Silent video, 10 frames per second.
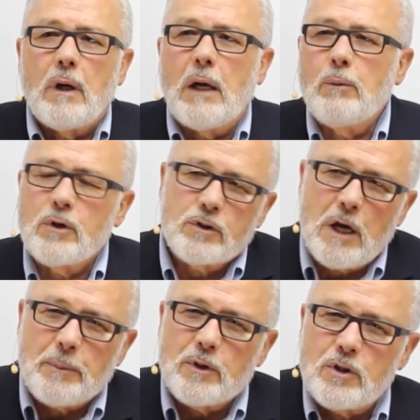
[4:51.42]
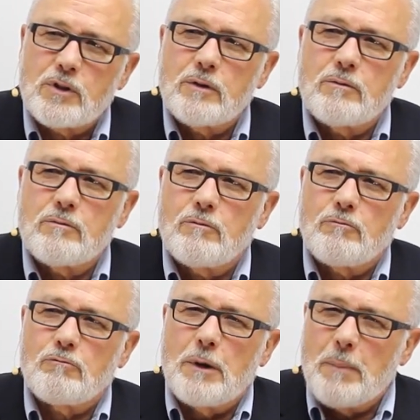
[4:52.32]
I want to stop here and just
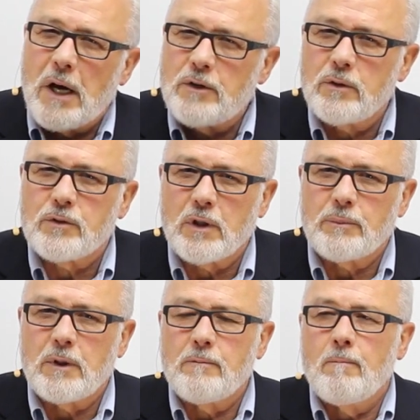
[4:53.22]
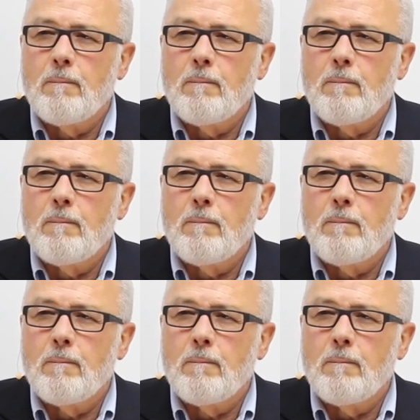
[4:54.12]
remind you of something.